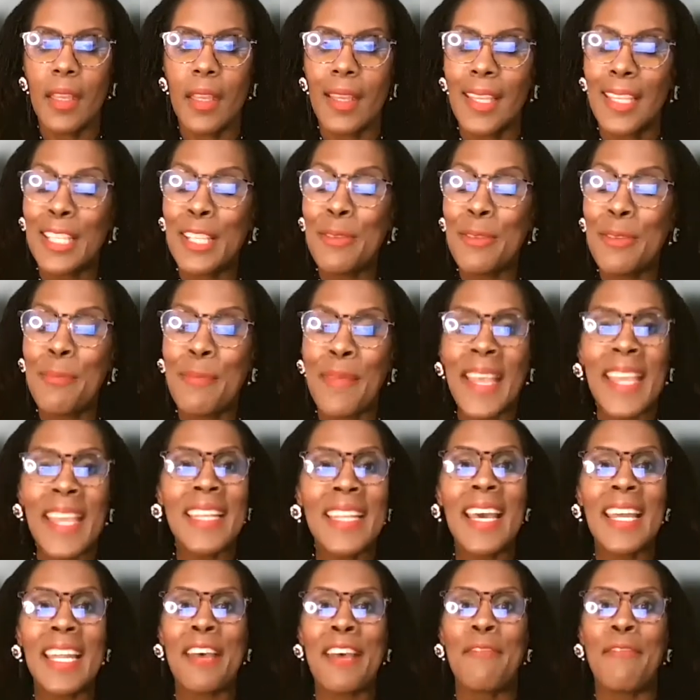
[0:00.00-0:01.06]
You may
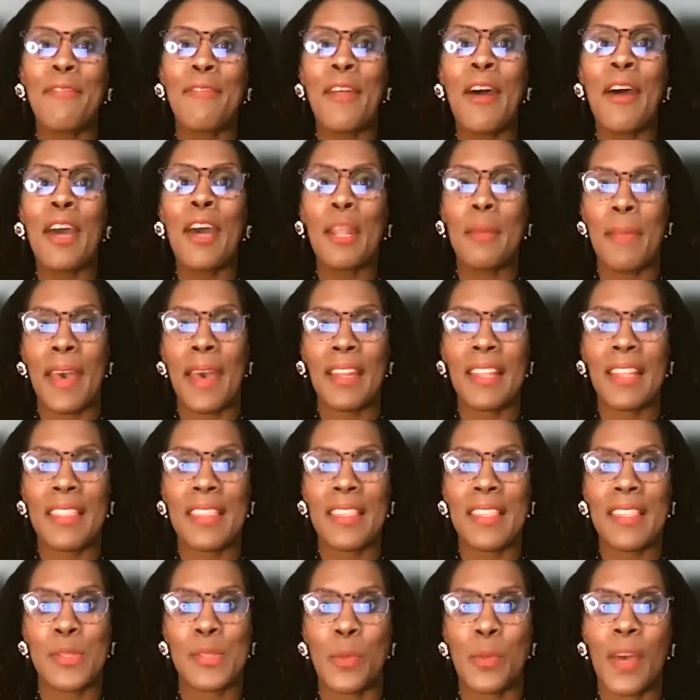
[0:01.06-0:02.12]
not have thought about it
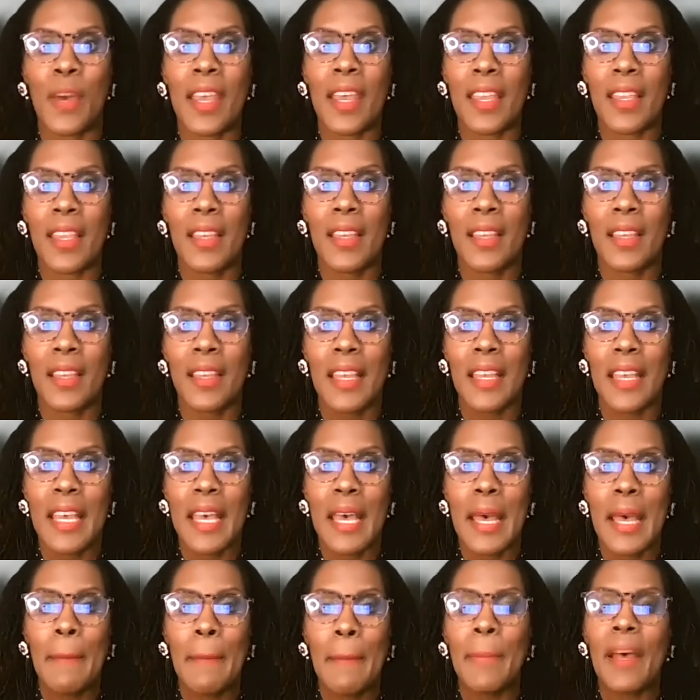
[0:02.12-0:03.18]
this way,
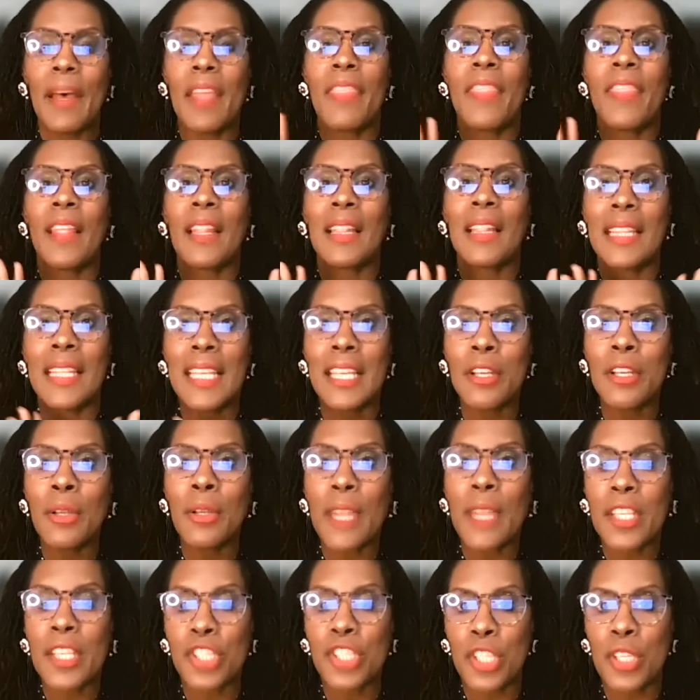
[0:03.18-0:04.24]
but the legal
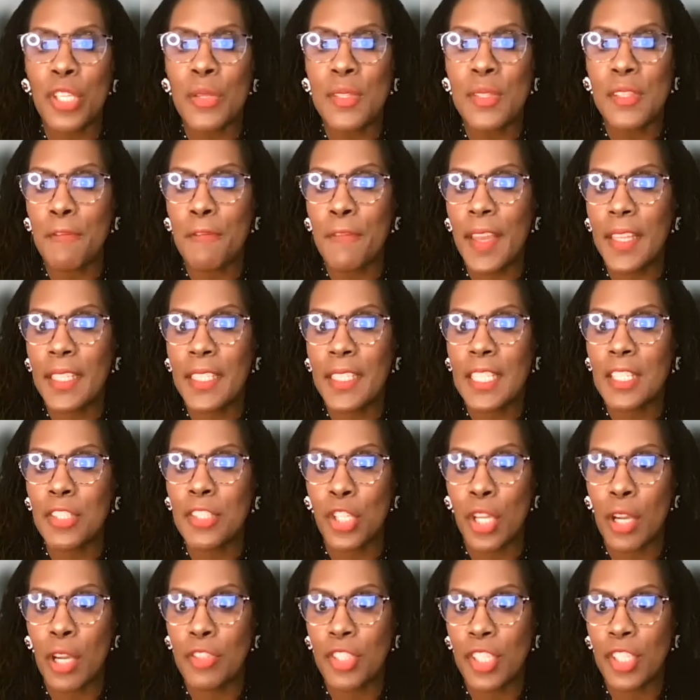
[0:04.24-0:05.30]
issues affecting
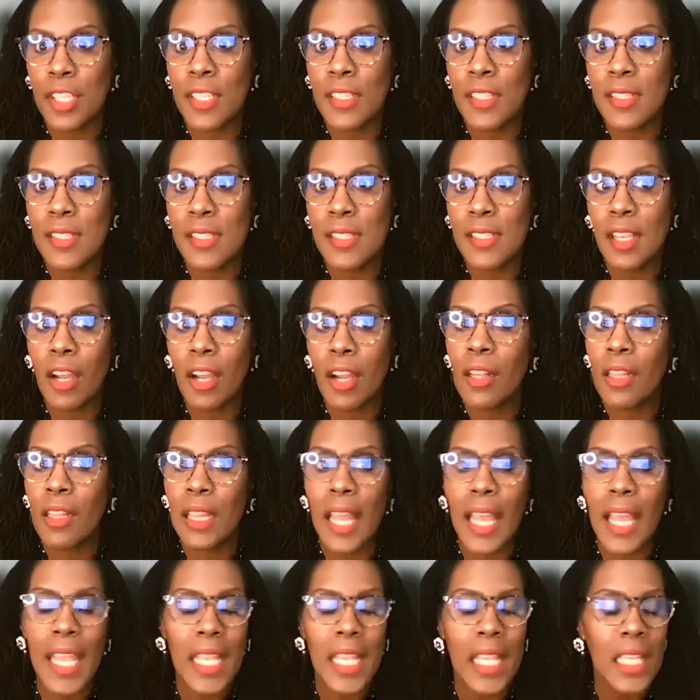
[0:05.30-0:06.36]
churches are
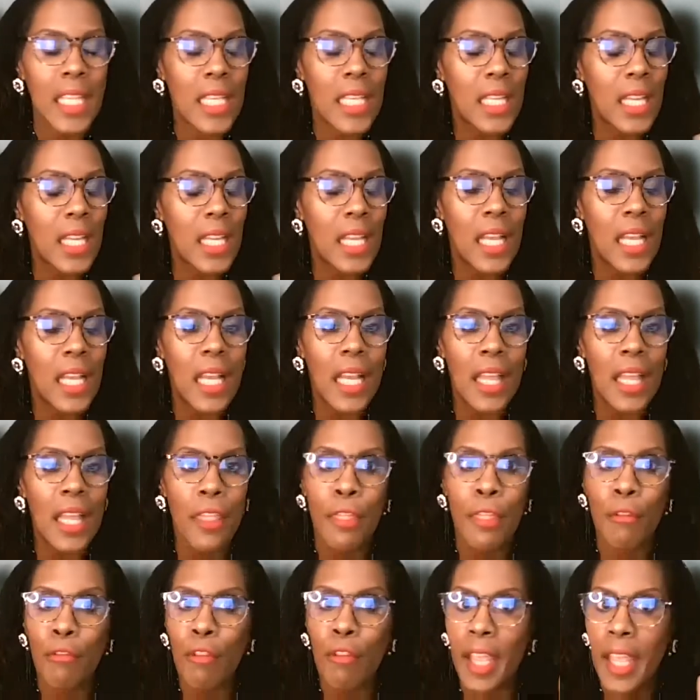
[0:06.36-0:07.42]
like a
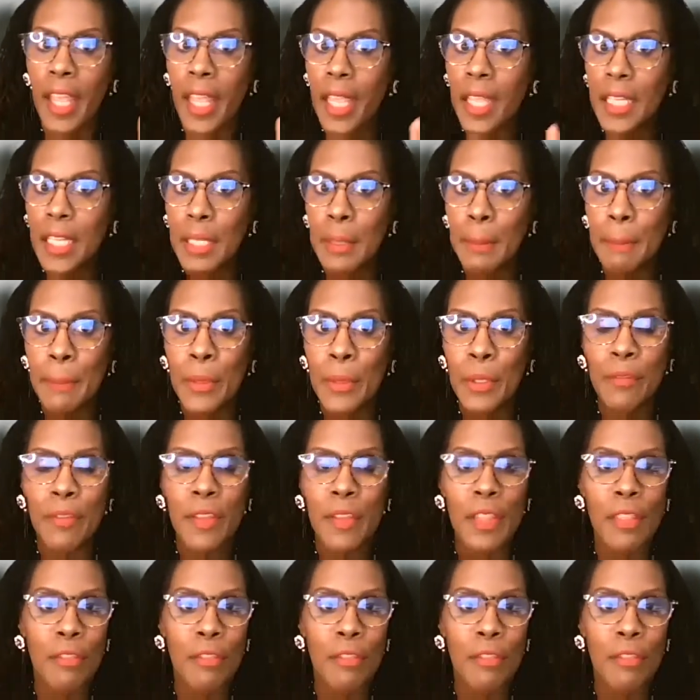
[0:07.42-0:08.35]
thread moving